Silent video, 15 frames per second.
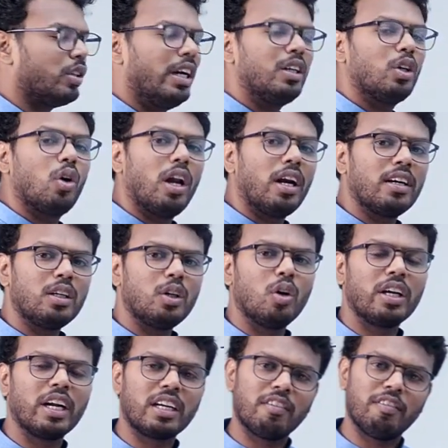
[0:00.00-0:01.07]
to that,
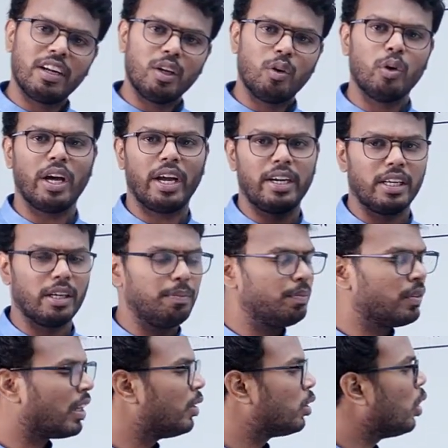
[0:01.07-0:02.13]
you'll get a very good idea.
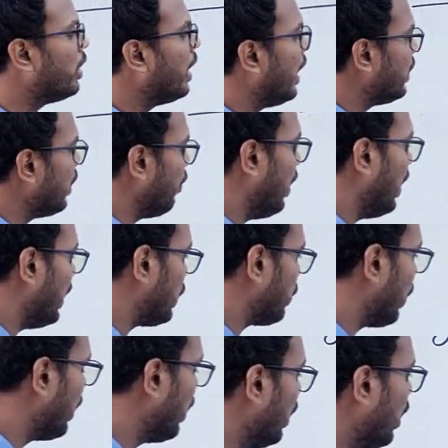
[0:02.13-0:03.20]
So there is a village
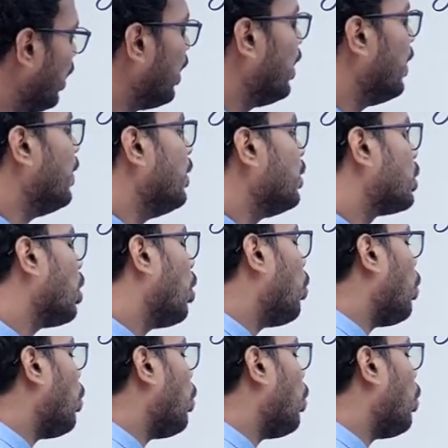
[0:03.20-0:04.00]
one. So